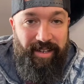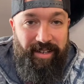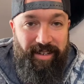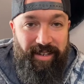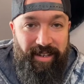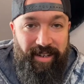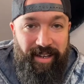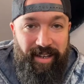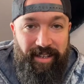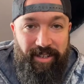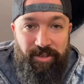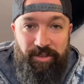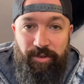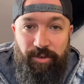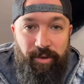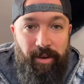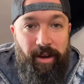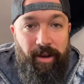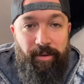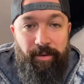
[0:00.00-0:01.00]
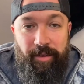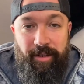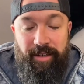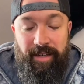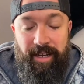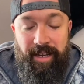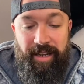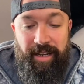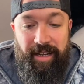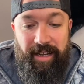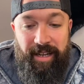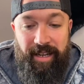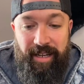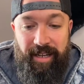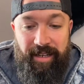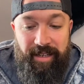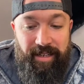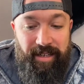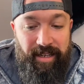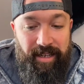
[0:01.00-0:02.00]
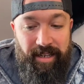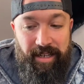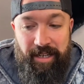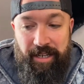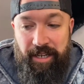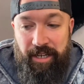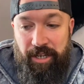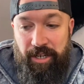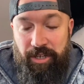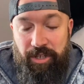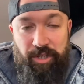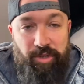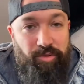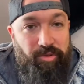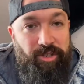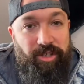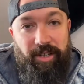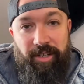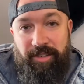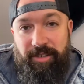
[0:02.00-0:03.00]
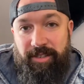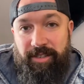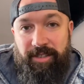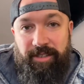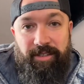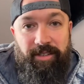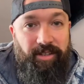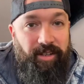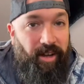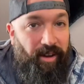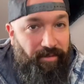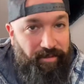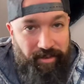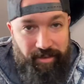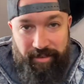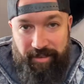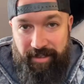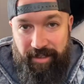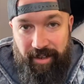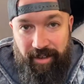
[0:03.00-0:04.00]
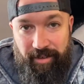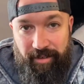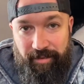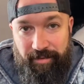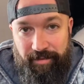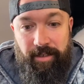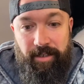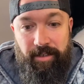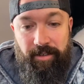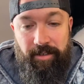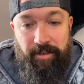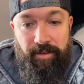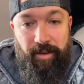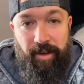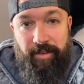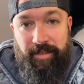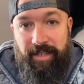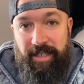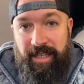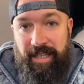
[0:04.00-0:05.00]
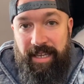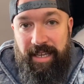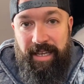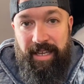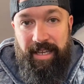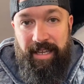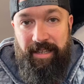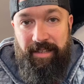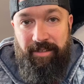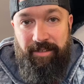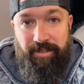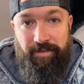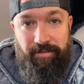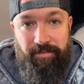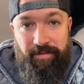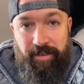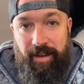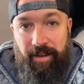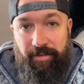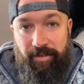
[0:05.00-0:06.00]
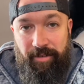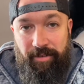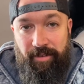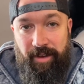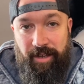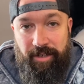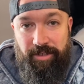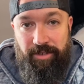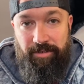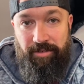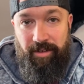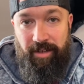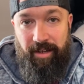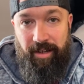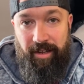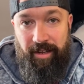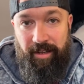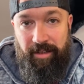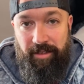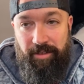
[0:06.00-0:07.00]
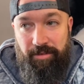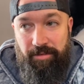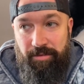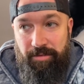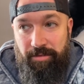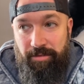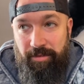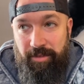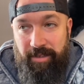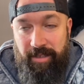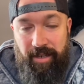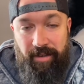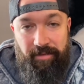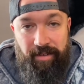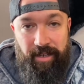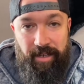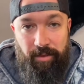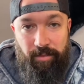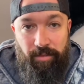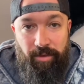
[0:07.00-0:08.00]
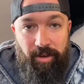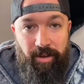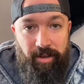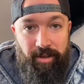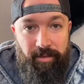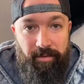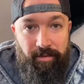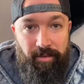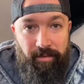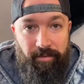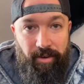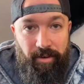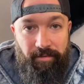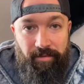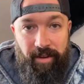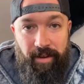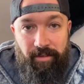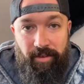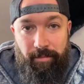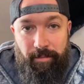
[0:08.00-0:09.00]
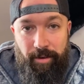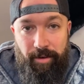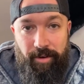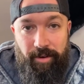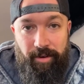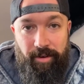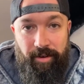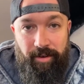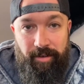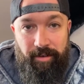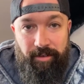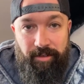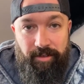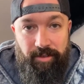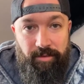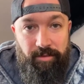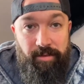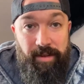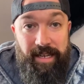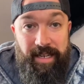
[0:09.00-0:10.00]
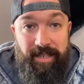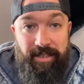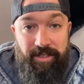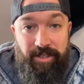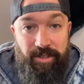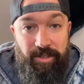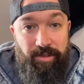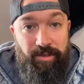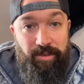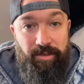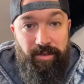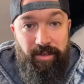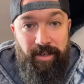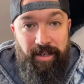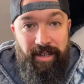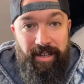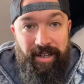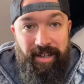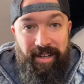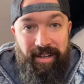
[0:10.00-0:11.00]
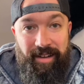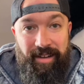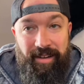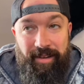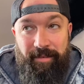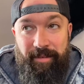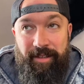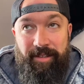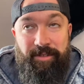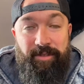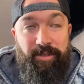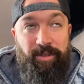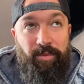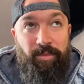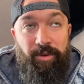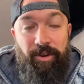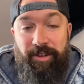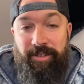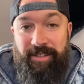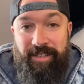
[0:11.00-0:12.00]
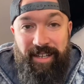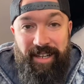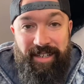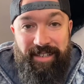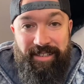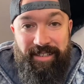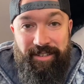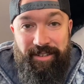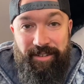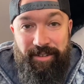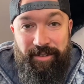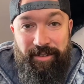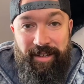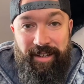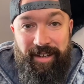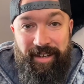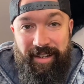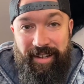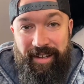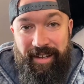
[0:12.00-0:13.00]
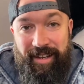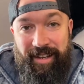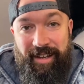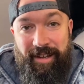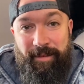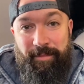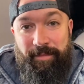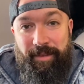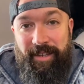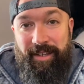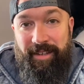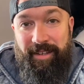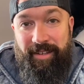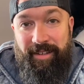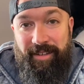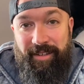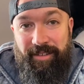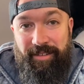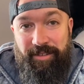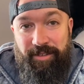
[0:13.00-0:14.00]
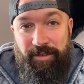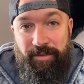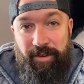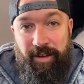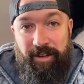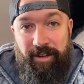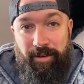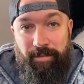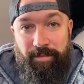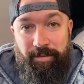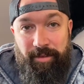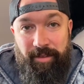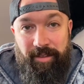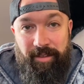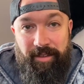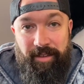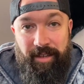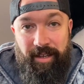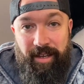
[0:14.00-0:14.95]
and you go out one night and you just stuff yourself. You go out to eat at your favorite restaurant. You, instead of eating one of your favorite burgers, you eat two. This is the worst night to do it because you end up with